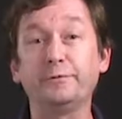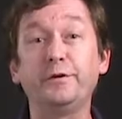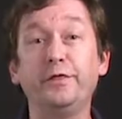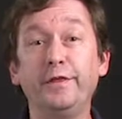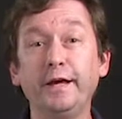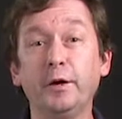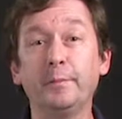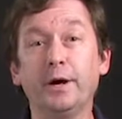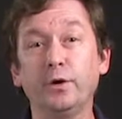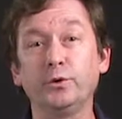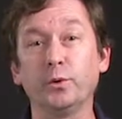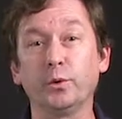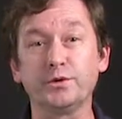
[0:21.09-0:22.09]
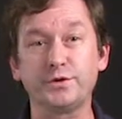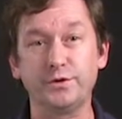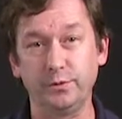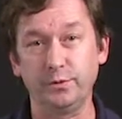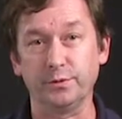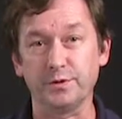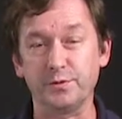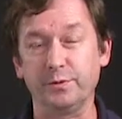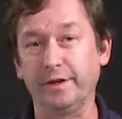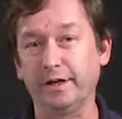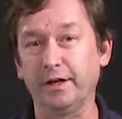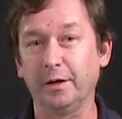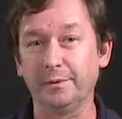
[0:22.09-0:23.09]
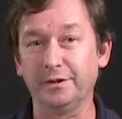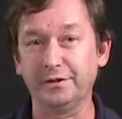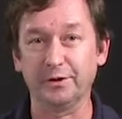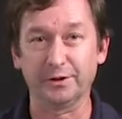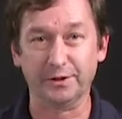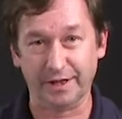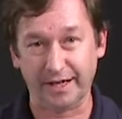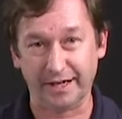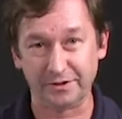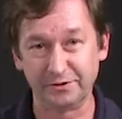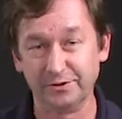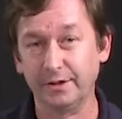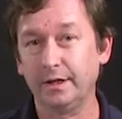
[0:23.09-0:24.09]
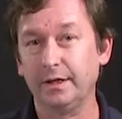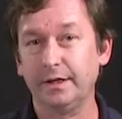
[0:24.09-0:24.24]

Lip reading: if you think about your students when they come into your class